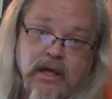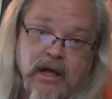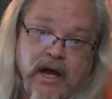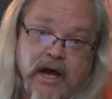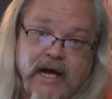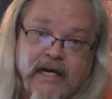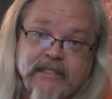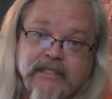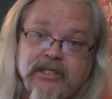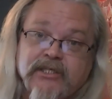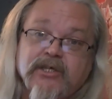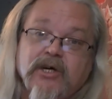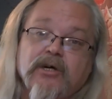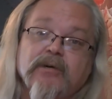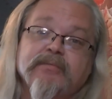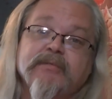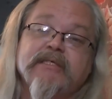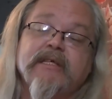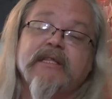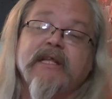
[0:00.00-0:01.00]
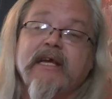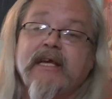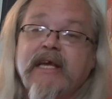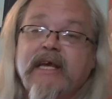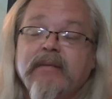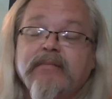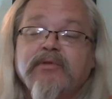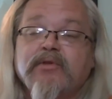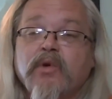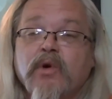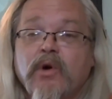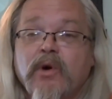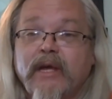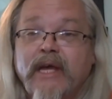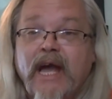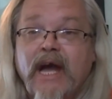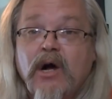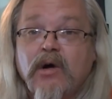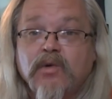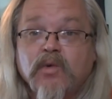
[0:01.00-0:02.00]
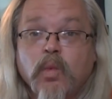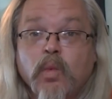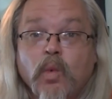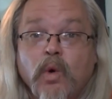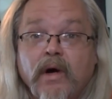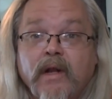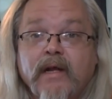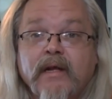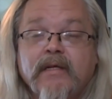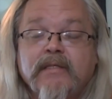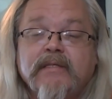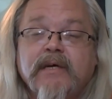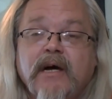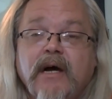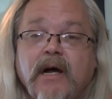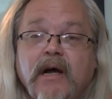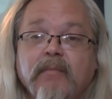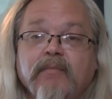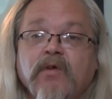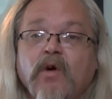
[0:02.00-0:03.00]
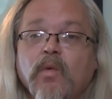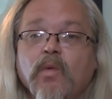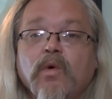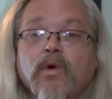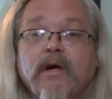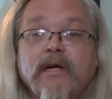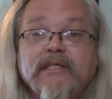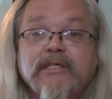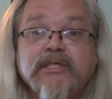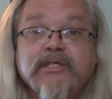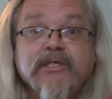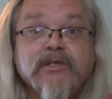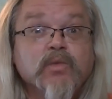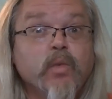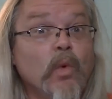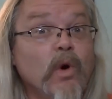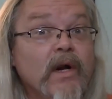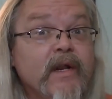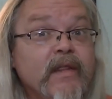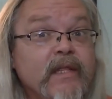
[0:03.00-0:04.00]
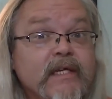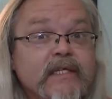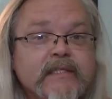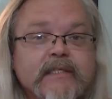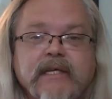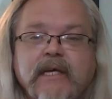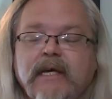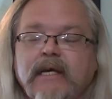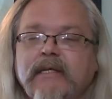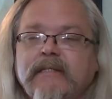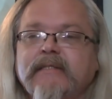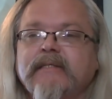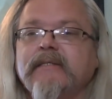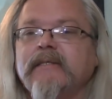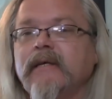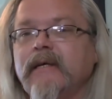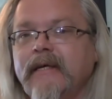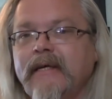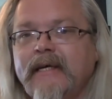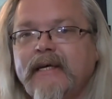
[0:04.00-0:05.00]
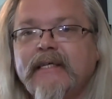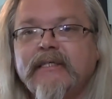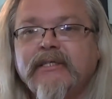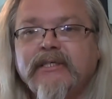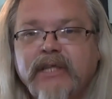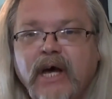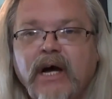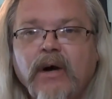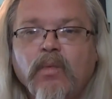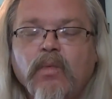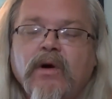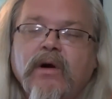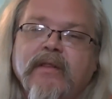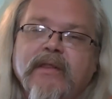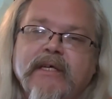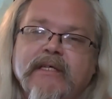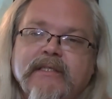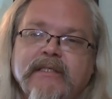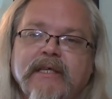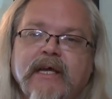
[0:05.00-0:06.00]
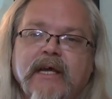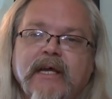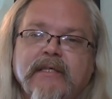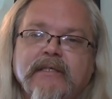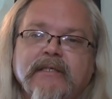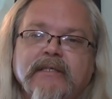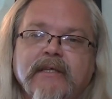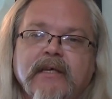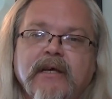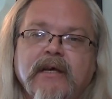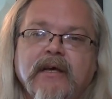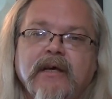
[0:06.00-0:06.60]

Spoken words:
isotopes that they keep throwing out one at a time? Don't worry, it's just one of these things. It's not one of these things.